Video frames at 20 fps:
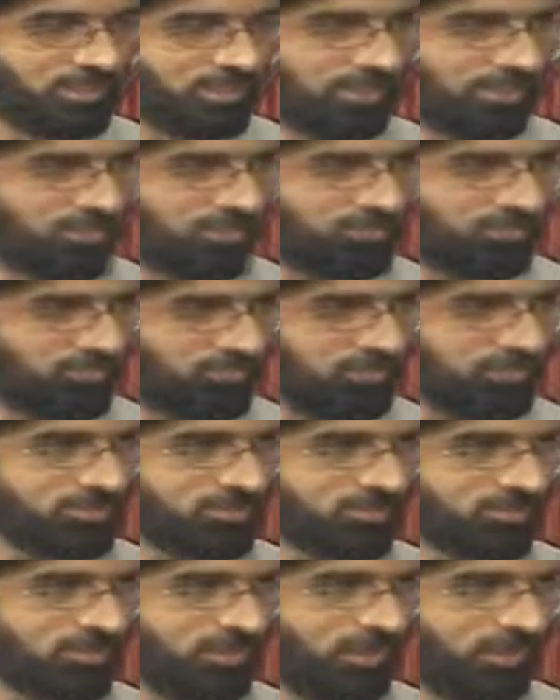
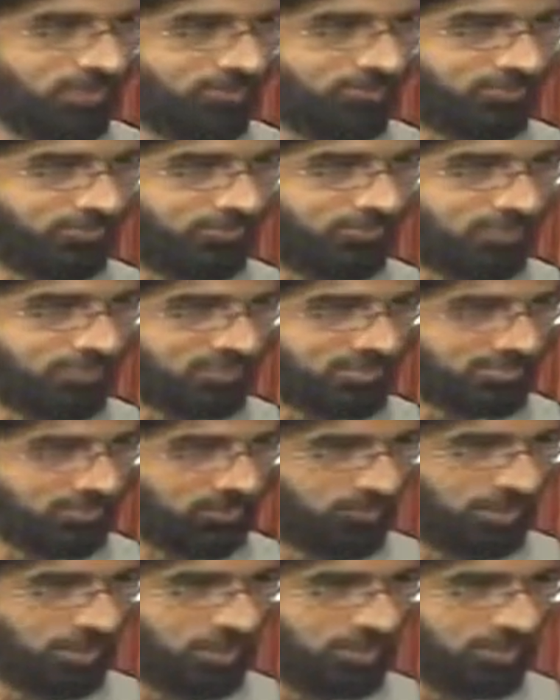intermissary of
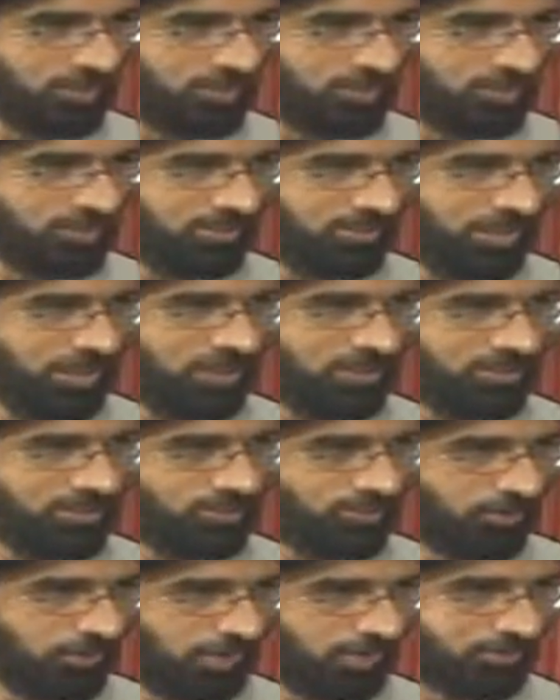Jibreel and the
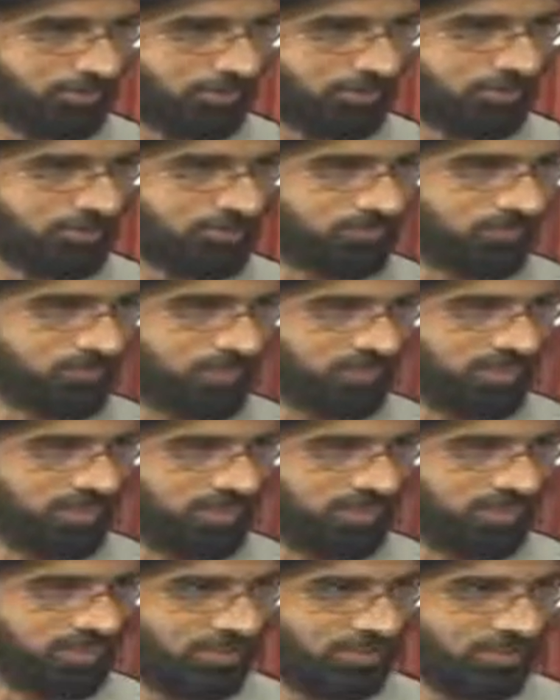Prophet,
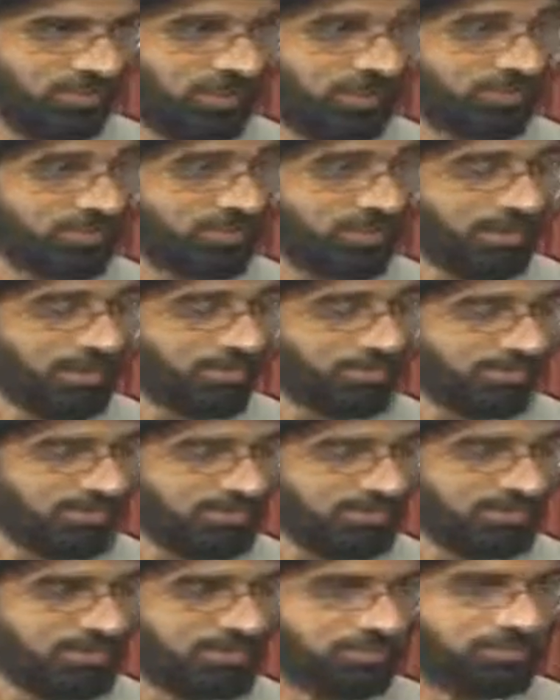and
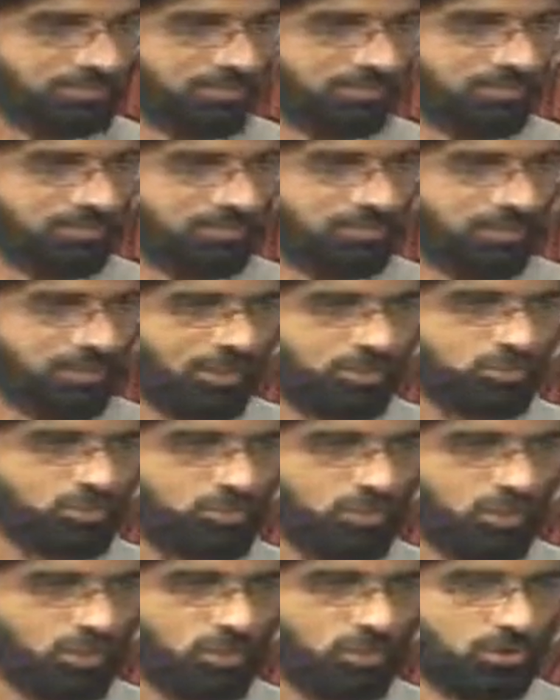guaranteed and
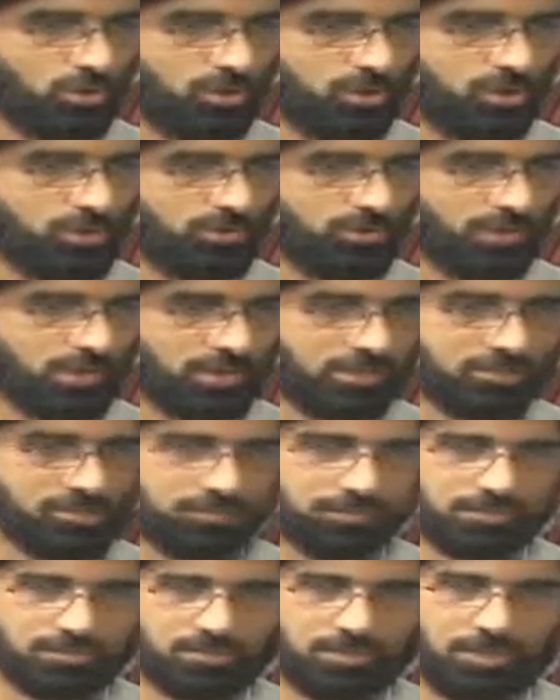shown her
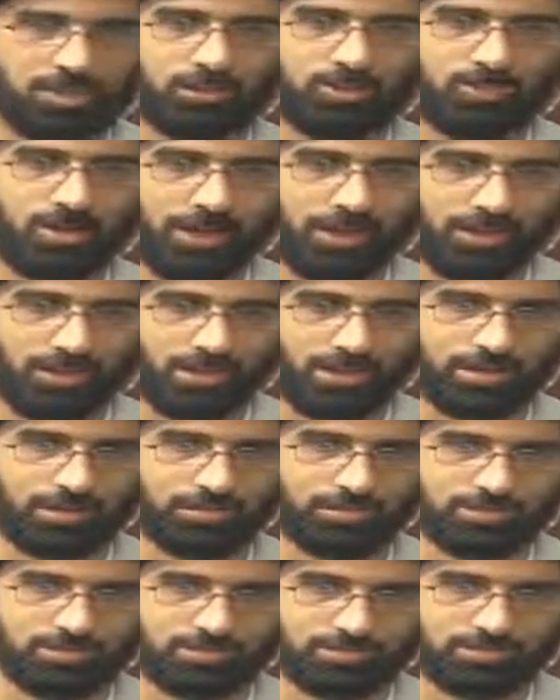place in
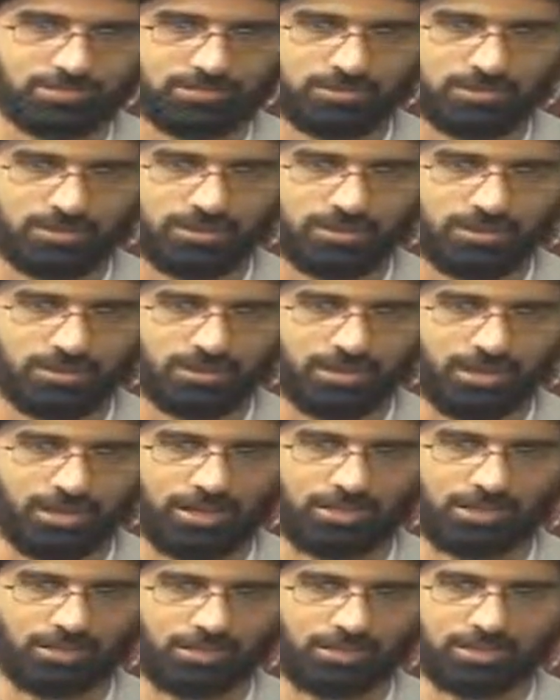paradise.
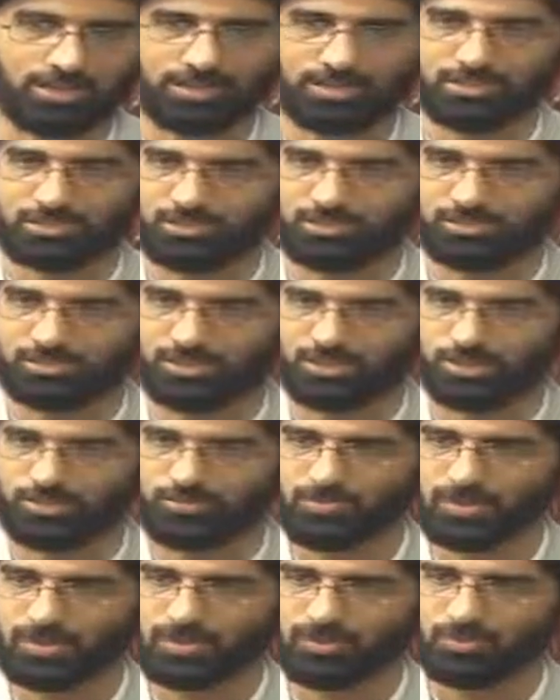And Lady Khadijah
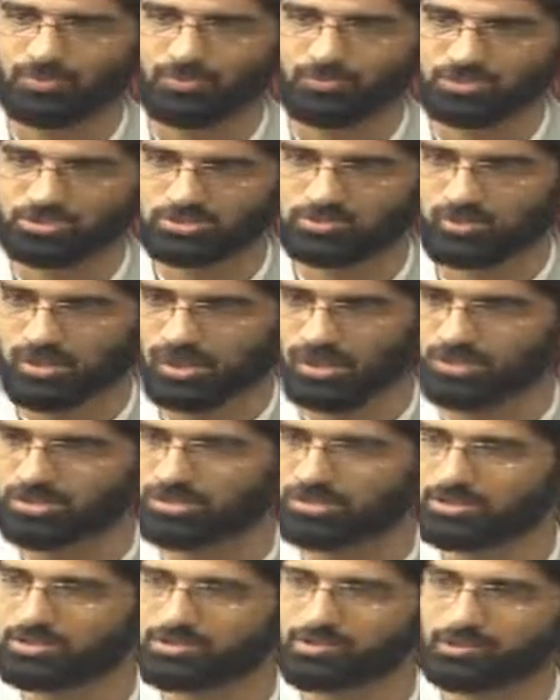
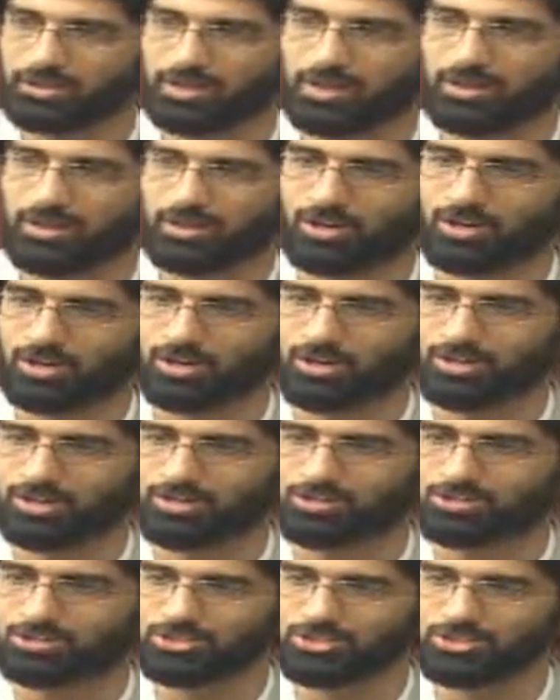responded to that call,
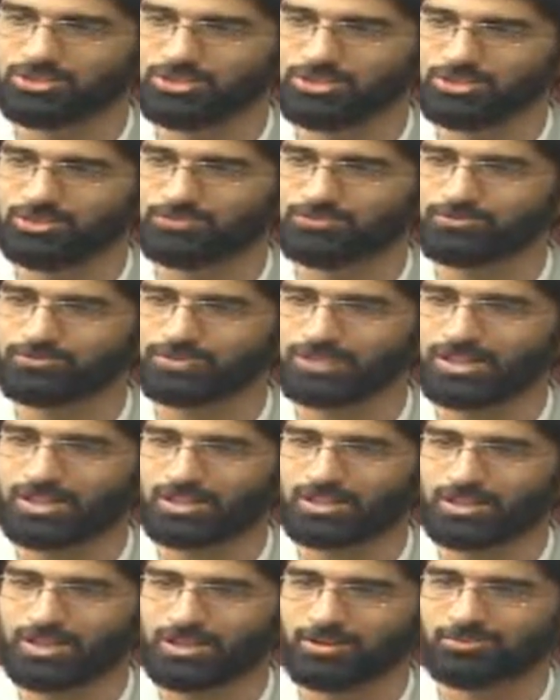and she lived
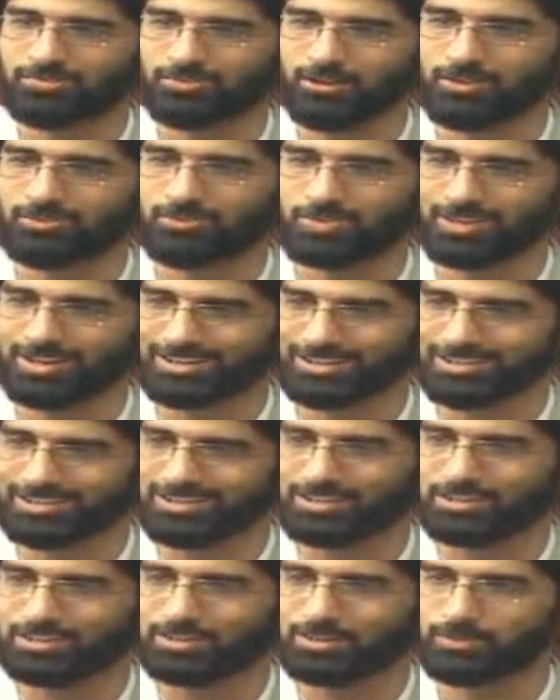that life of
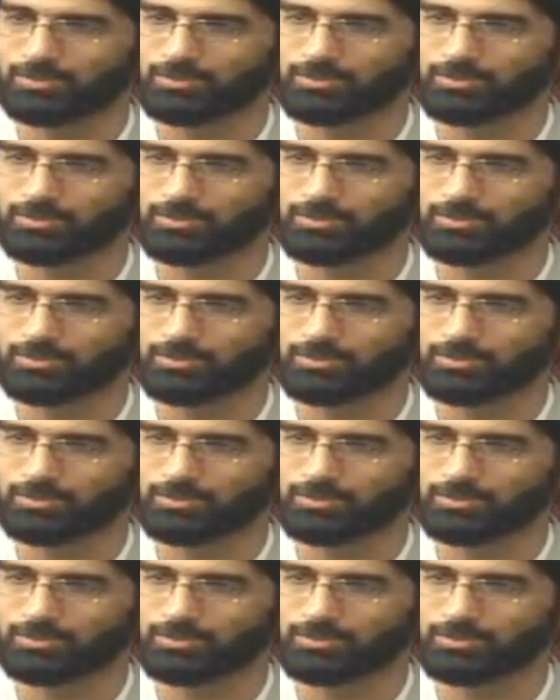yaqeen,